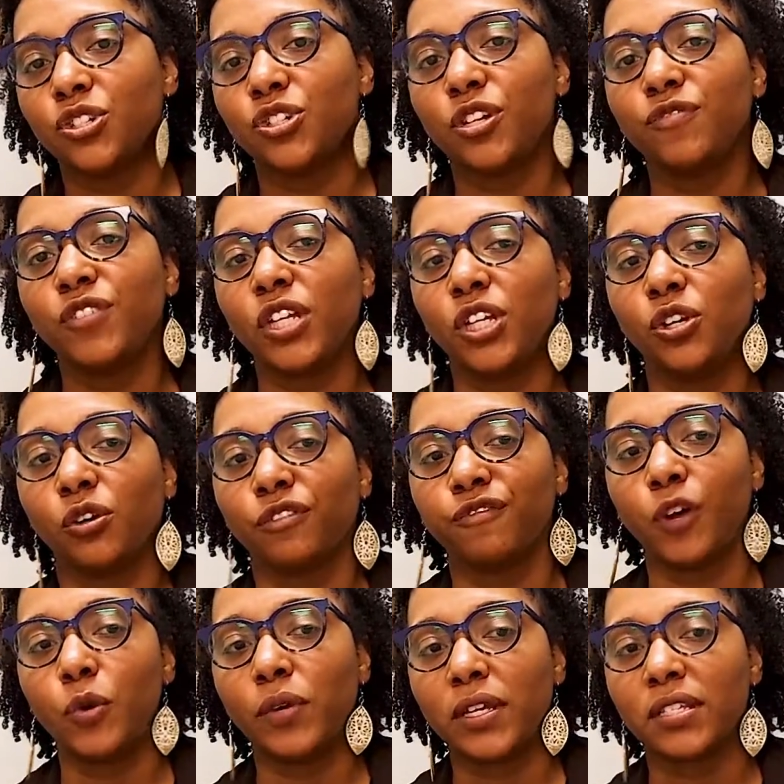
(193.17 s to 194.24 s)
shifting your
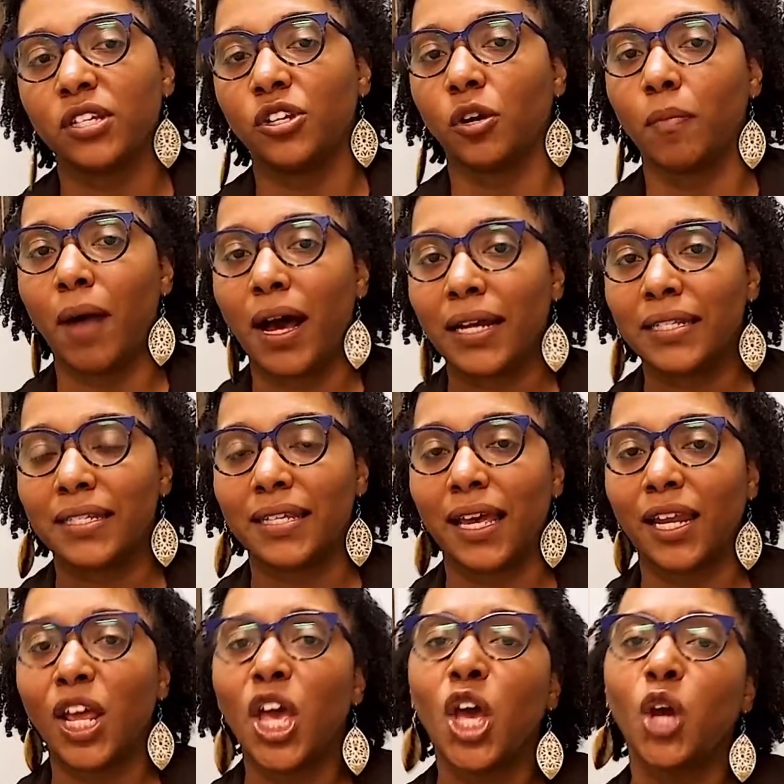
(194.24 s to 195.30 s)
focus and your
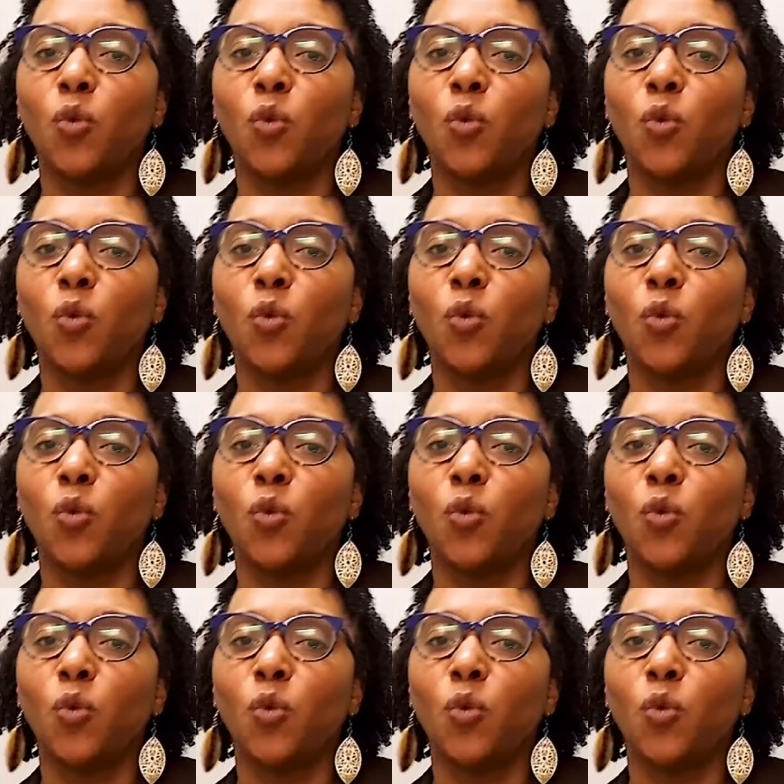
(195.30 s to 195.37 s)
mindset.